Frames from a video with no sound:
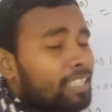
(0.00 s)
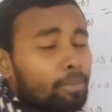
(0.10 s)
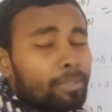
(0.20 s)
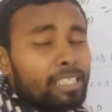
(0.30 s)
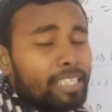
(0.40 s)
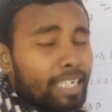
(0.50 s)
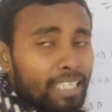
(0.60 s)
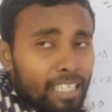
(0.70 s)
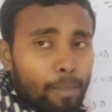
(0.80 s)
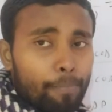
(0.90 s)
That means D
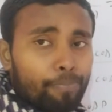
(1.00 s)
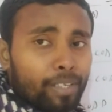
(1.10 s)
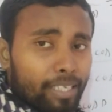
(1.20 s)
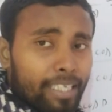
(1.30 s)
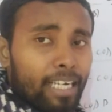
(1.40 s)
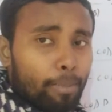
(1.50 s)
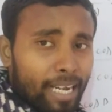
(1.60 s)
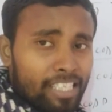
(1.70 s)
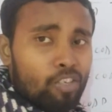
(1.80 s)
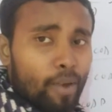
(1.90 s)
and
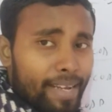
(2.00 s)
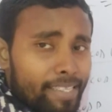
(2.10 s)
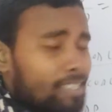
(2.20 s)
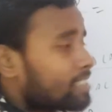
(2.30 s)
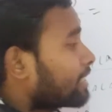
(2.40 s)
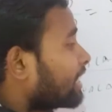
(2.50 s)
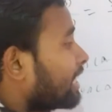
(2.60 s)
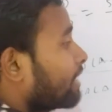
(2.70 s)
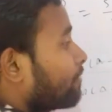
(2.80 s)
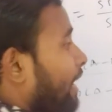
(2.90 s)
minus D vanishes each other
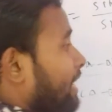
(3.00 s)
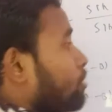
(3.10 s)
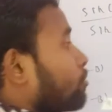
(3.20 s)
and finally